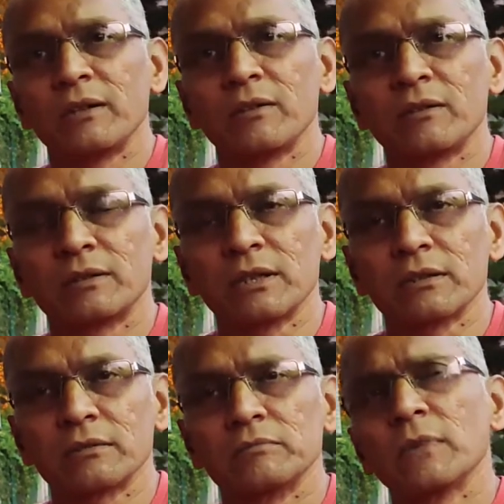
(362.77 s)
and all those things.
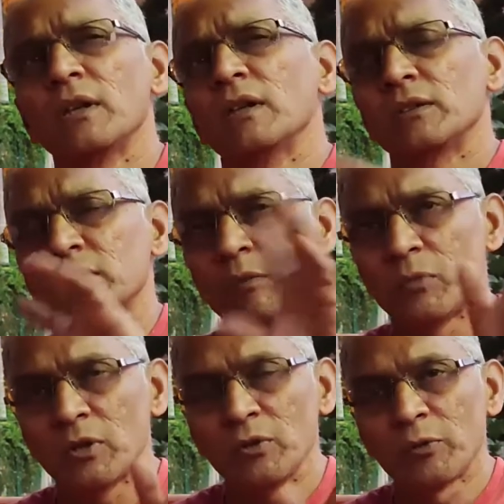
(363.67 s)

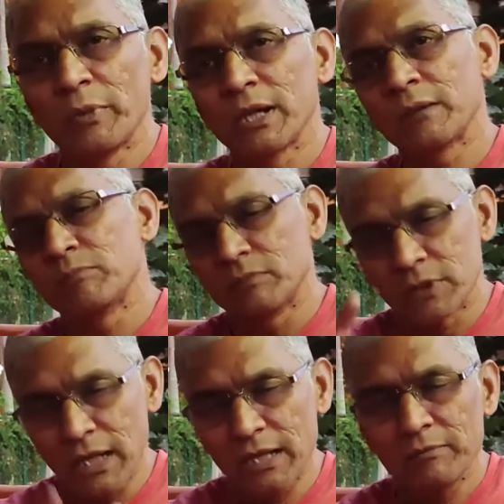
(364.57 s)
Somehow you make up
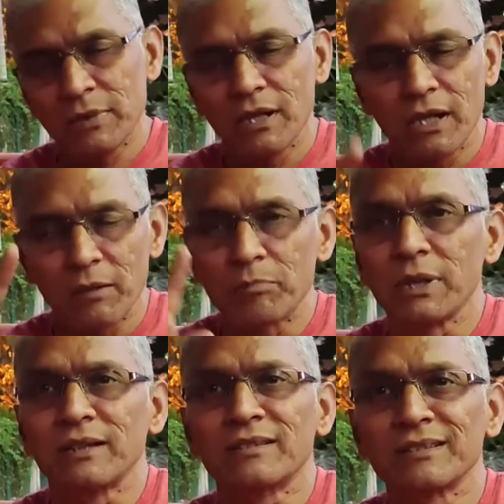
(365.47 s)
time and
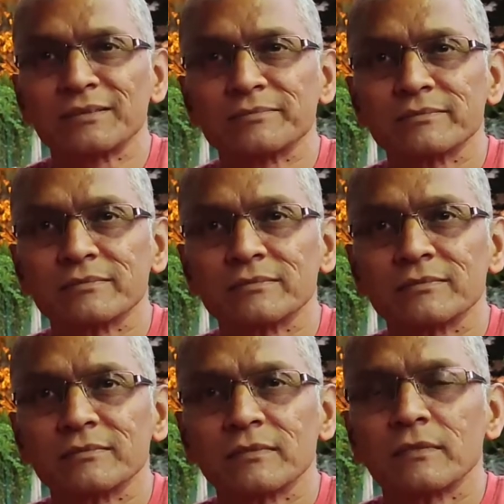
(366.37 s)
place.
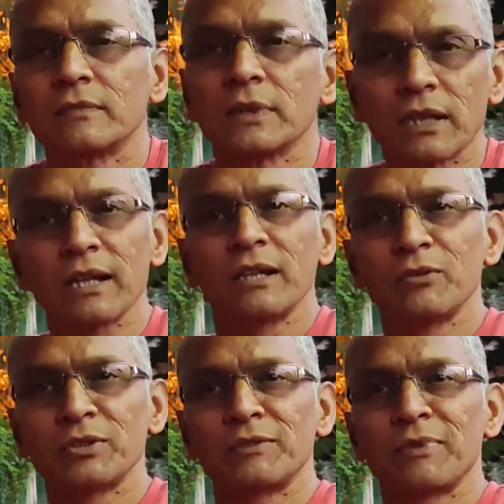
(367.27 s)
Then again
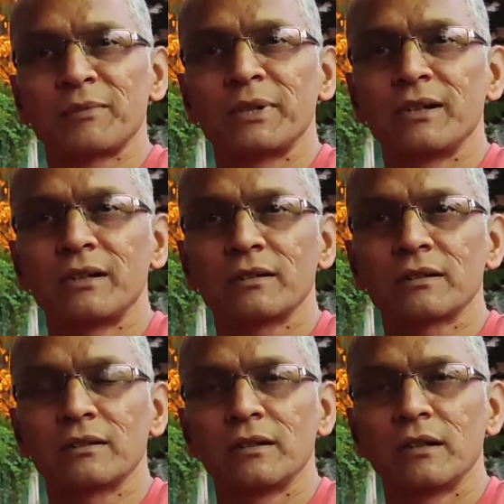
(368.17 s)
you sit for
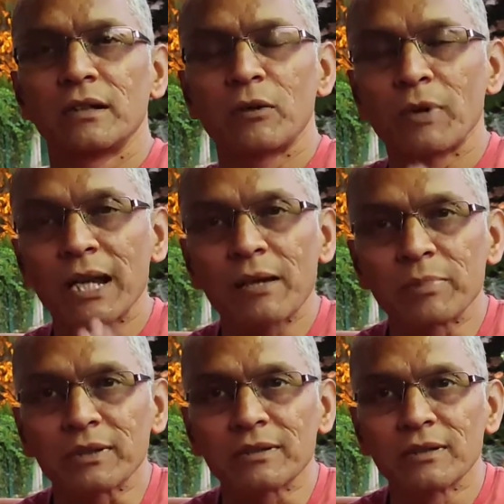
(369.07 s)
meditation. Now what
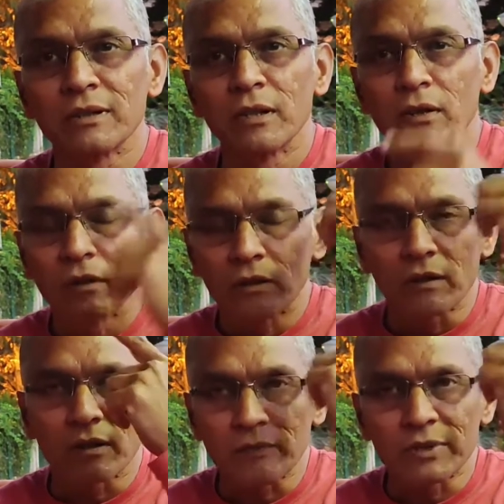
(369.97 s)
happens?
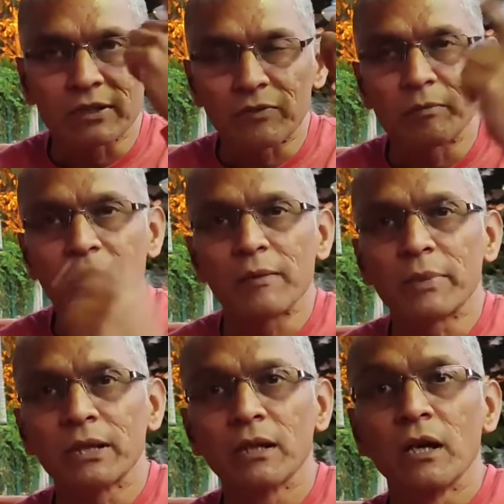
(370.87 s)
Lot of things will be
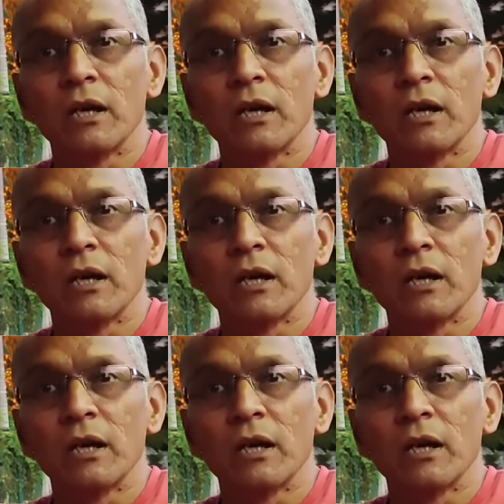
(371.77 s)
happening.